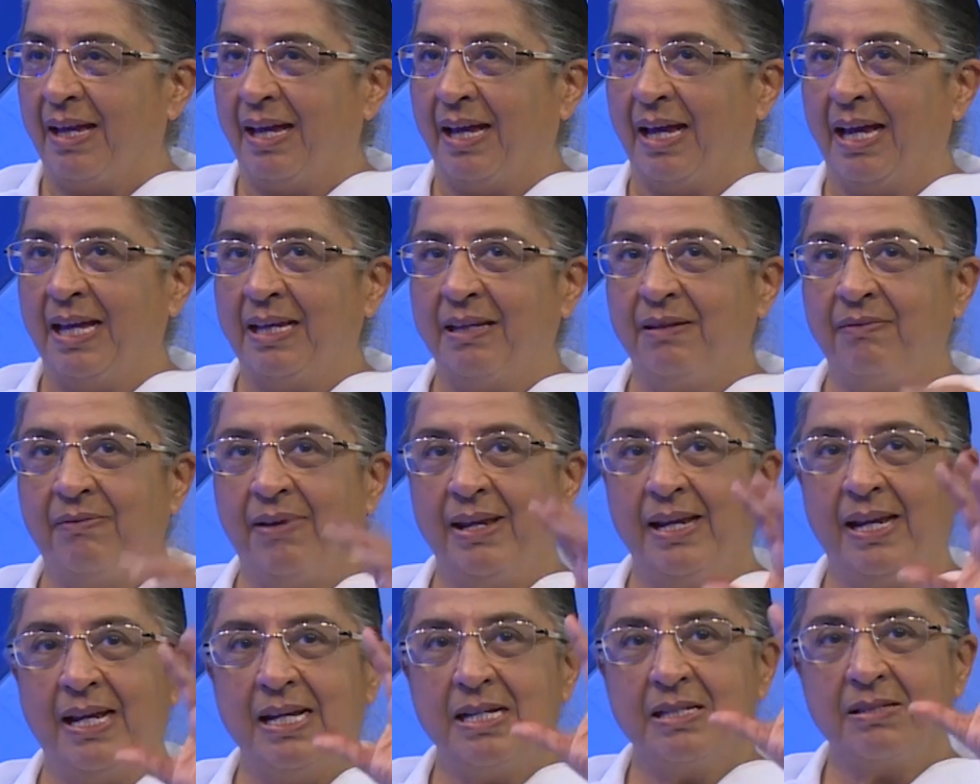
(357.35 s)
And
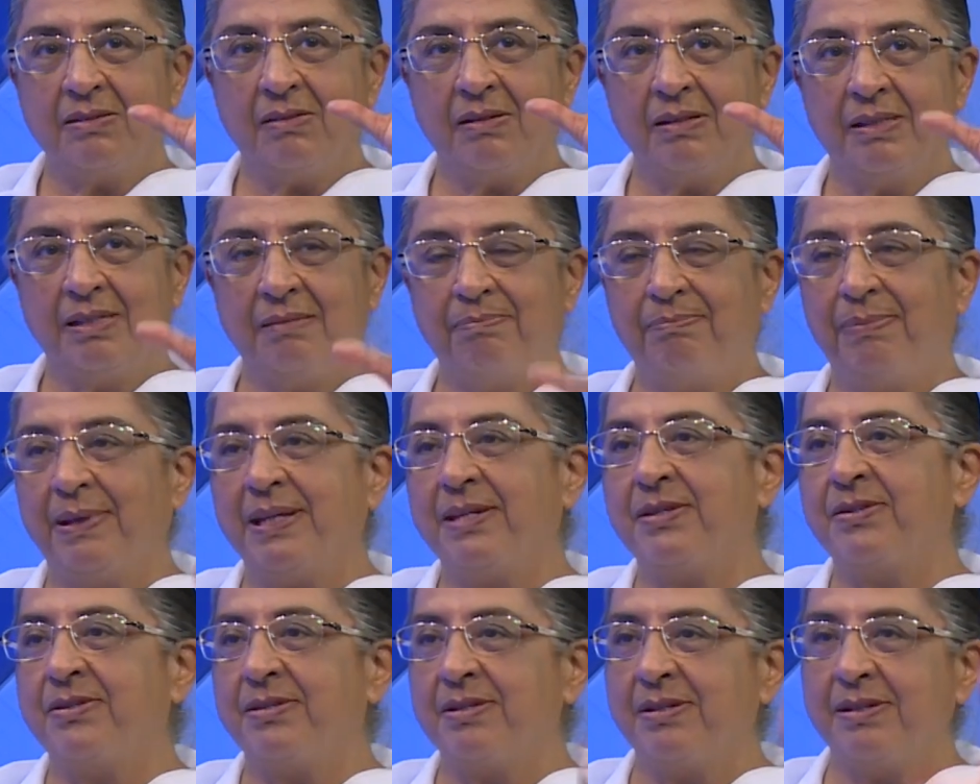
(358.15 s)
when I saw the
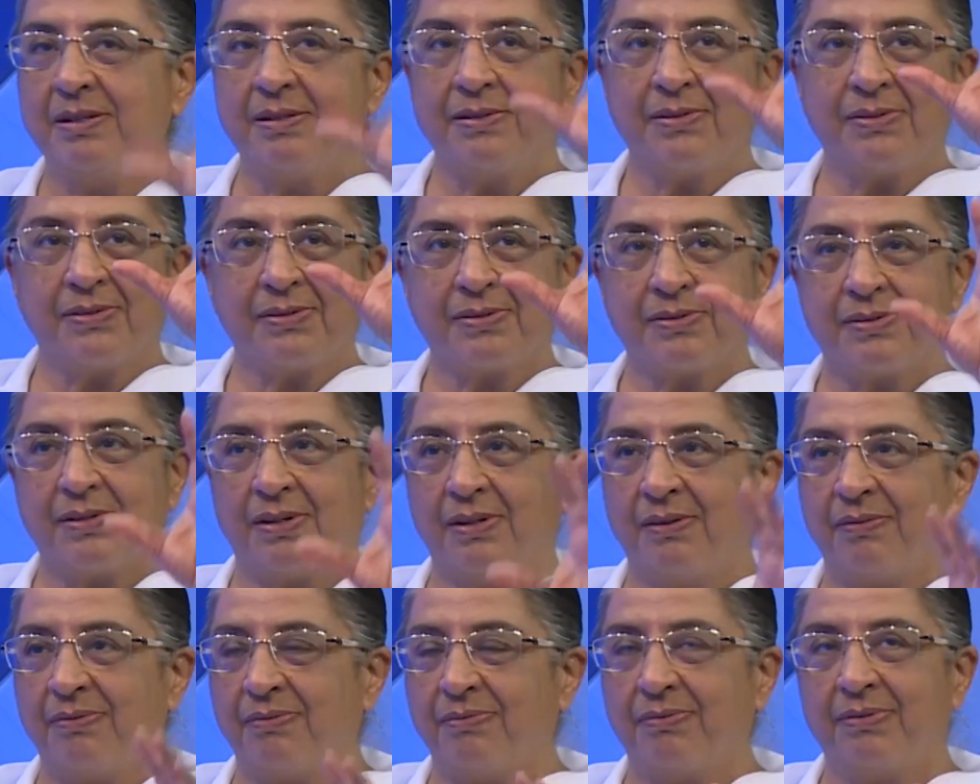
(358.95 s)
pictures
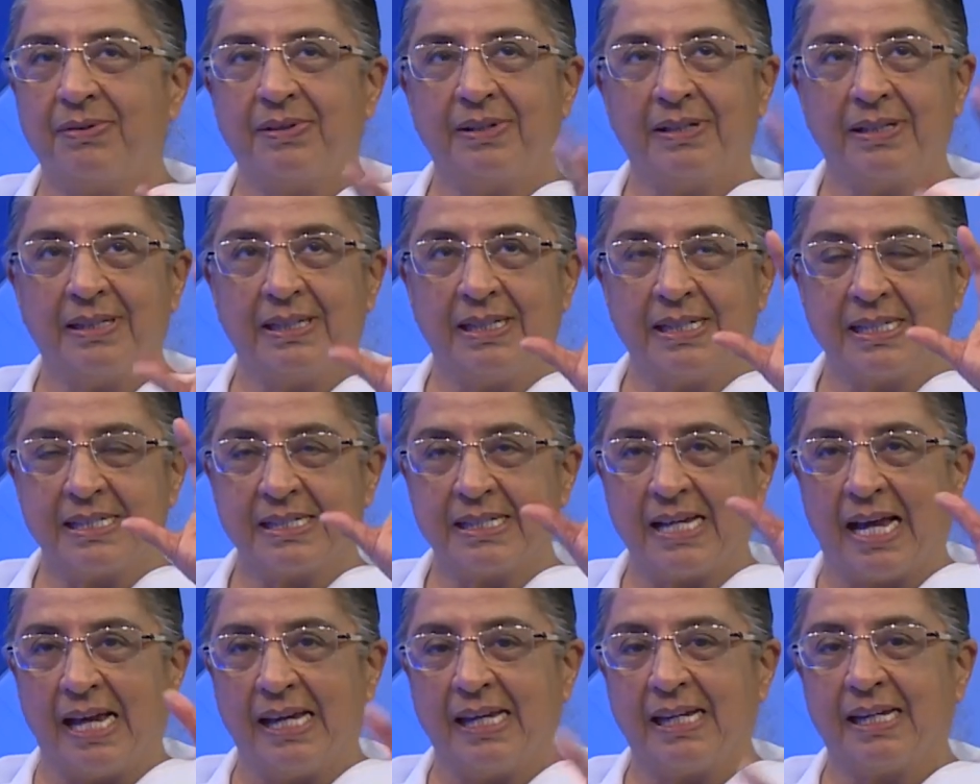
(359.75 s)
of uh, the
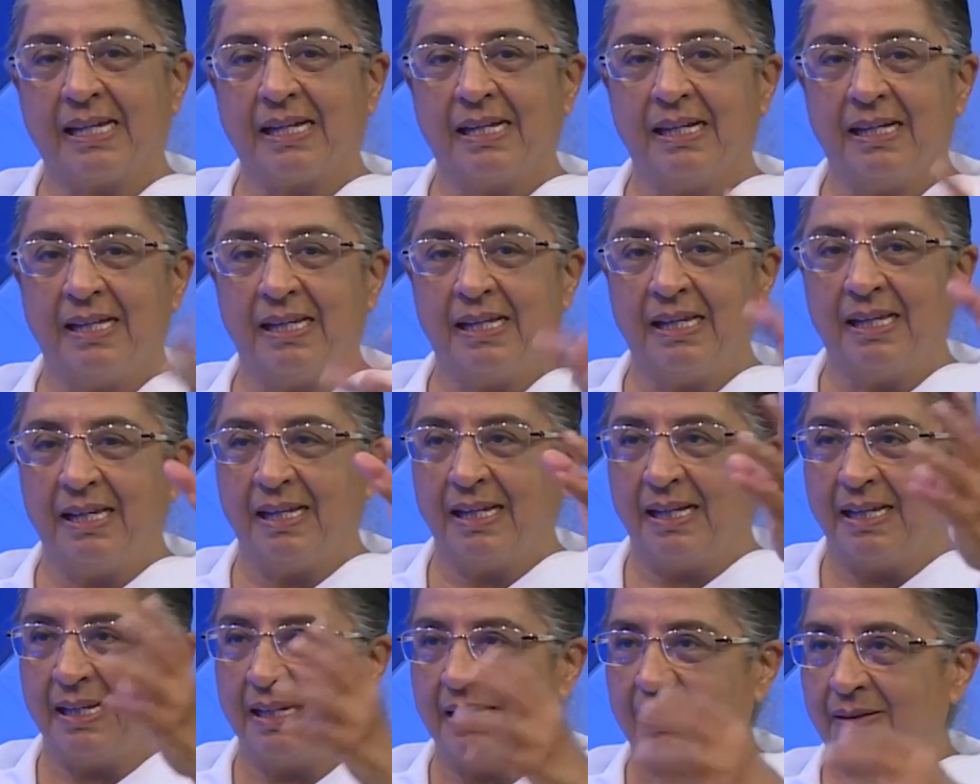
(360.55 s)
cycle
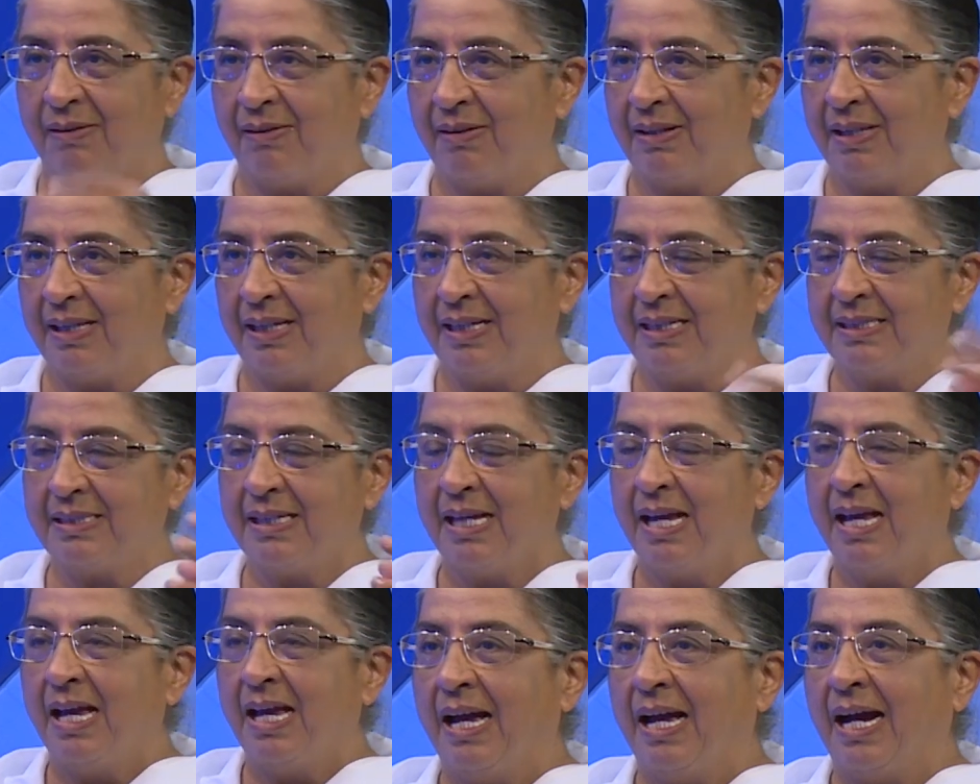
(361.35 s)
and all this,
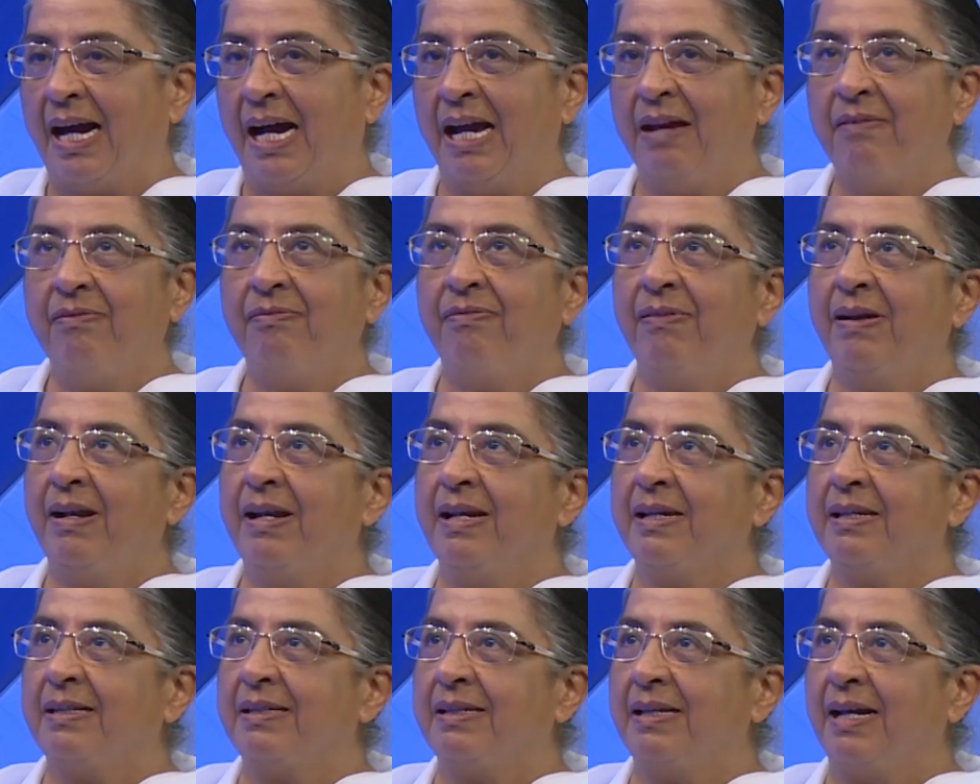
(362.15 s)
I
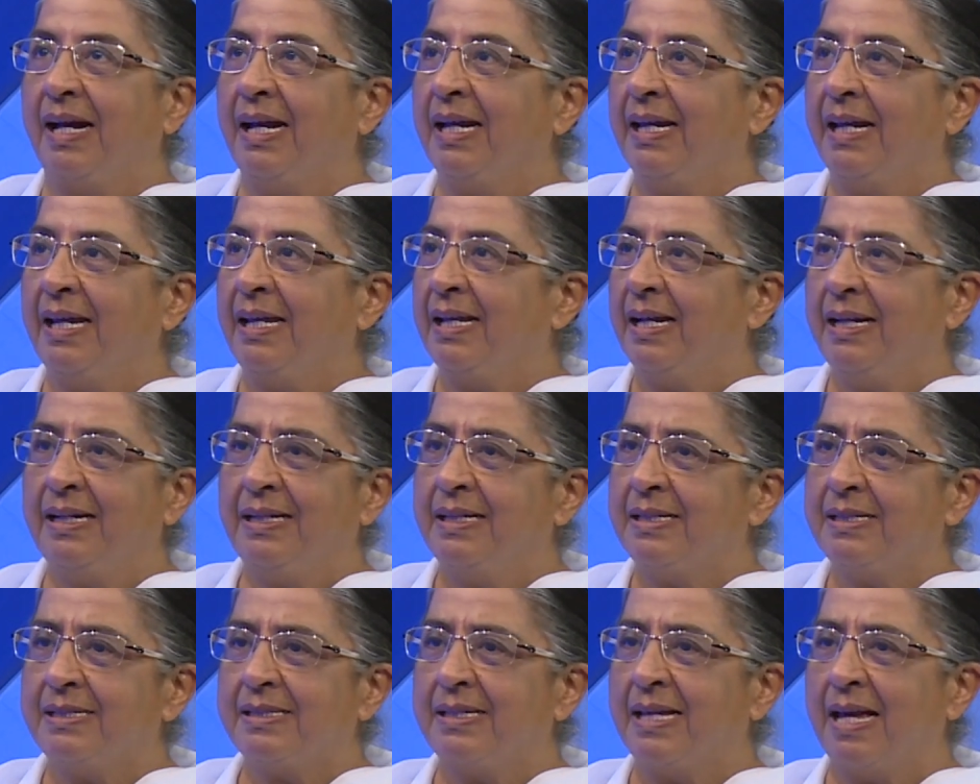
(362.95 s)
felt I can
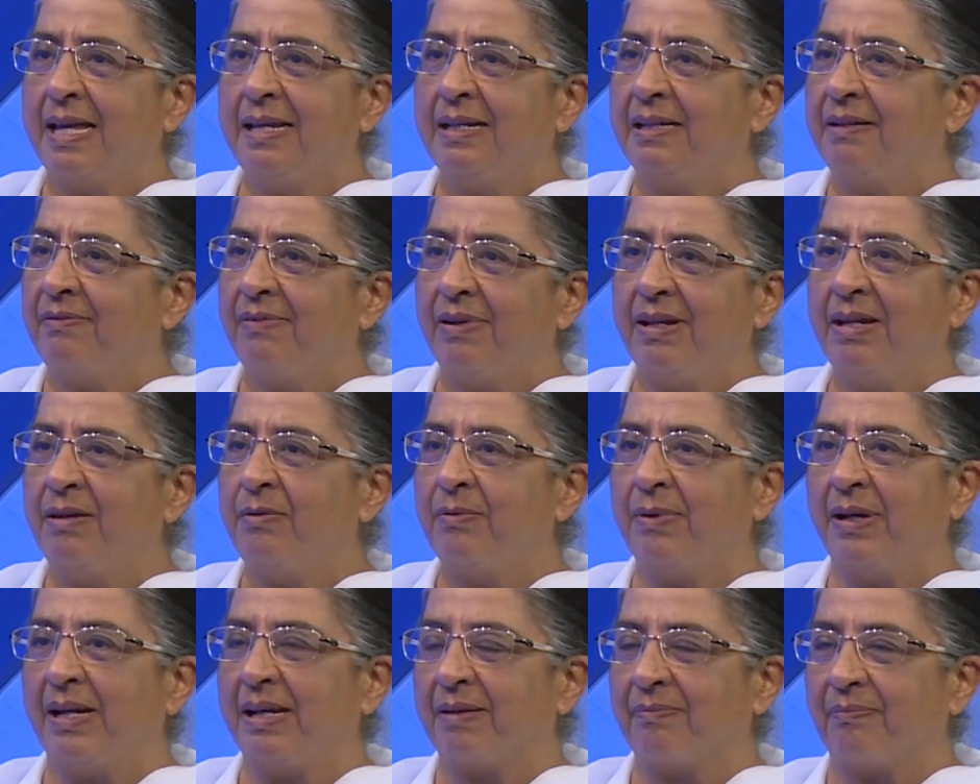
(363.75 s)
understand it very
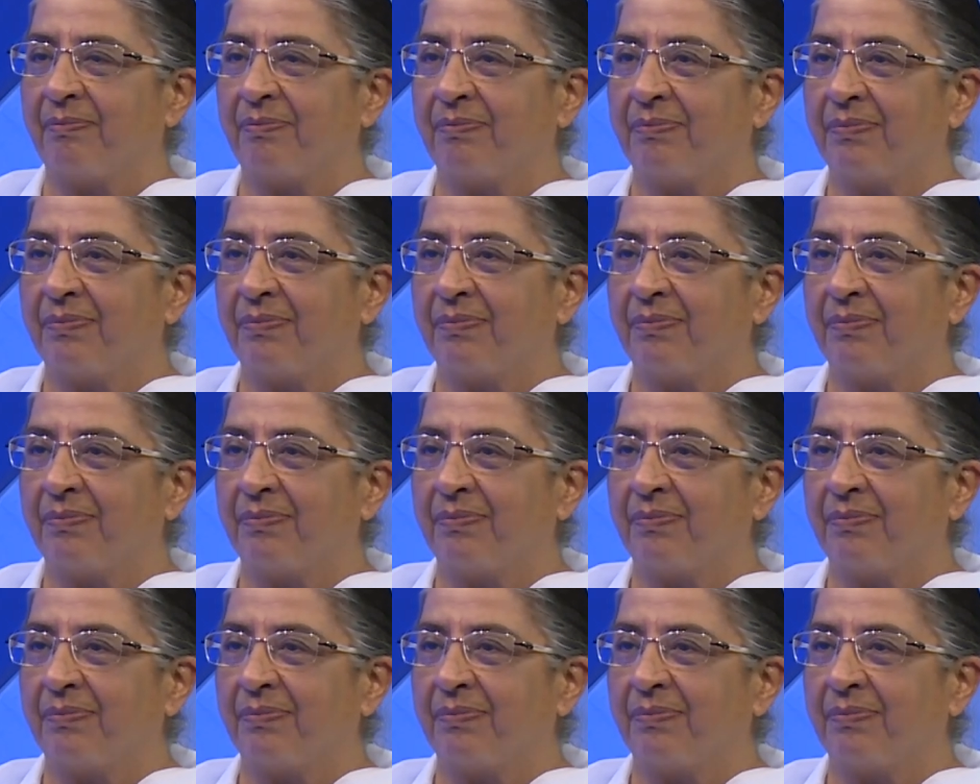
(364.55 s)
well.